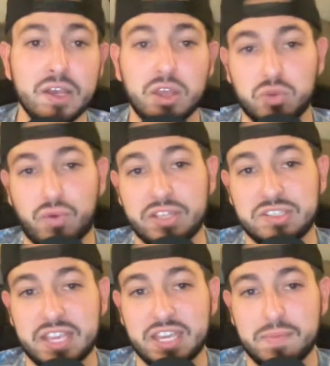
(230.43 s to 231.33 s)
The right
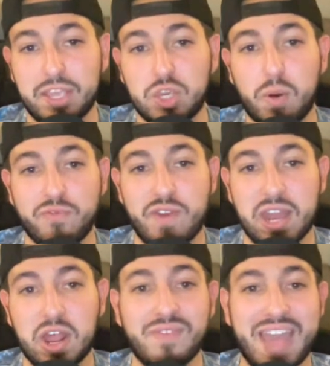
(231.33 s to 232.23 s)
state can make you a
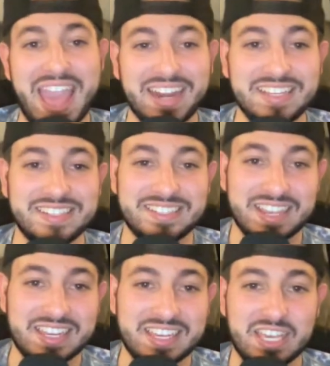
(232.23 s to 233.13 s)
fan of any
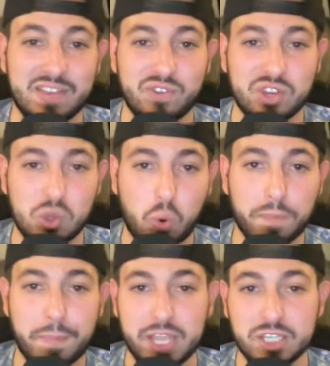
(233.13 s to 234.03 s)
city, even your
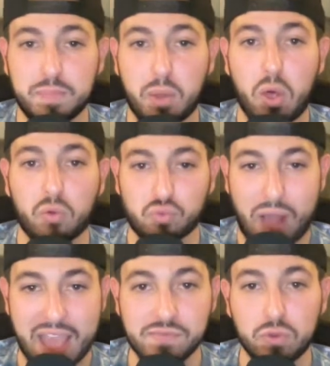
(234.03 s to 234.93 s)
baseball
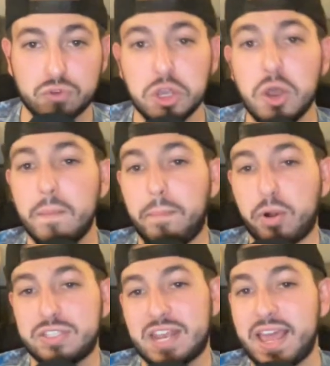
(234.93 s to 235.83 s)
rivals.
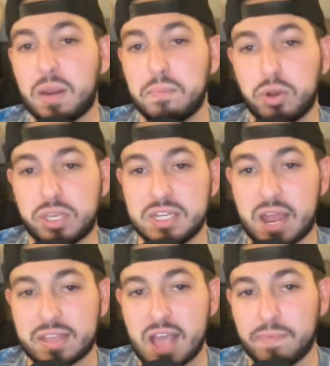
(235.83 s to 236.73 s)
Book today on
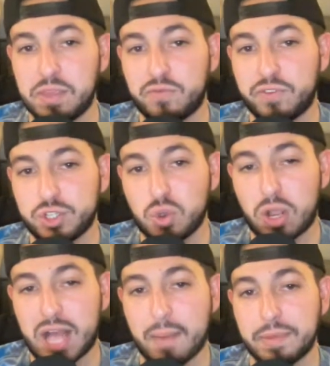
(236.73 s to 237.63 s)
Booking.com, the official
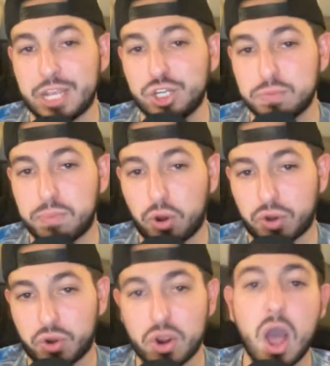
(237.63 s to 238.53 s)
accommodation
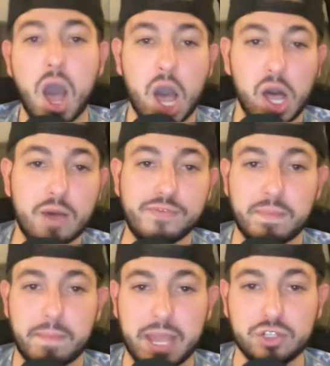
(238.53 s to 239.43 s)
partner of
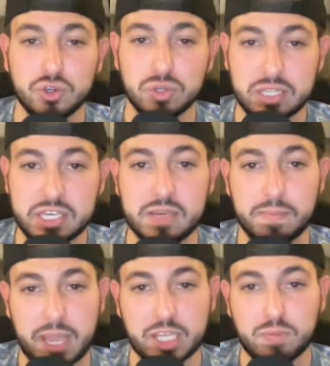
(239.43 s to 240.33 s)
Major League
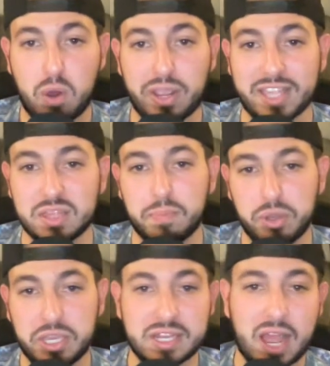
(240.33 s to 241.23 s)
Baseball. Get the
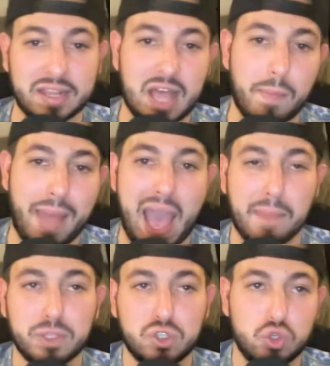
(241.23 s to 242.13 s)
Booking.com
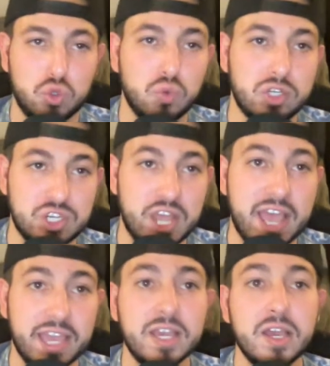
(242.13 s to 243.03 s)
app
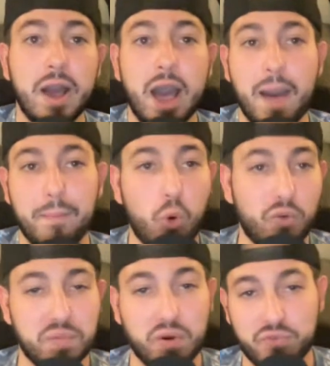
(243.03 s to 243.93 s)
today. More
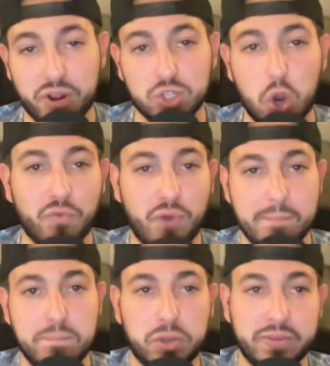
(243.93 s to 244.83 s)
from our friends over
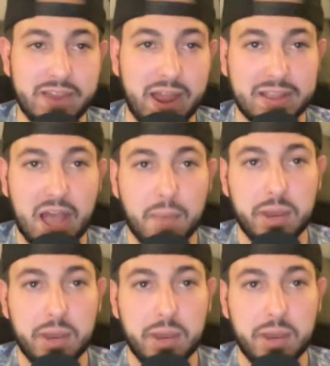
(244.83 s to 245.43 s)
at Booking.com in